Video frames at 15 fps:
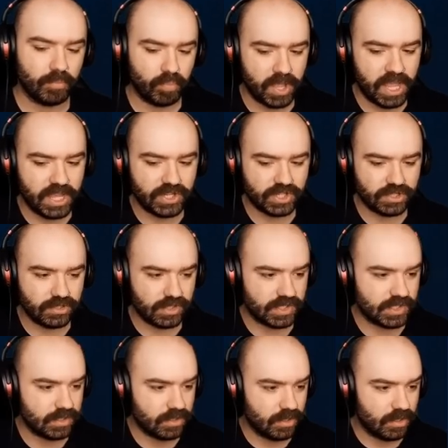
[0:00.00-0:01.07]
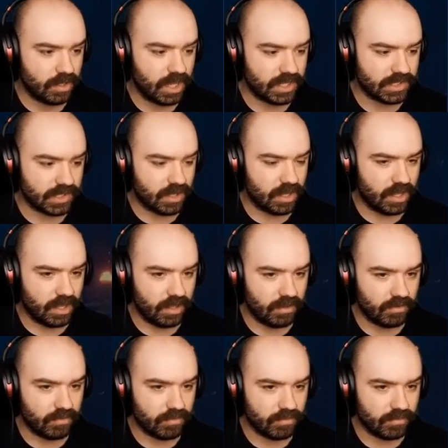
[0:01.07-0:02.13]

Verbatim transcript: patience as I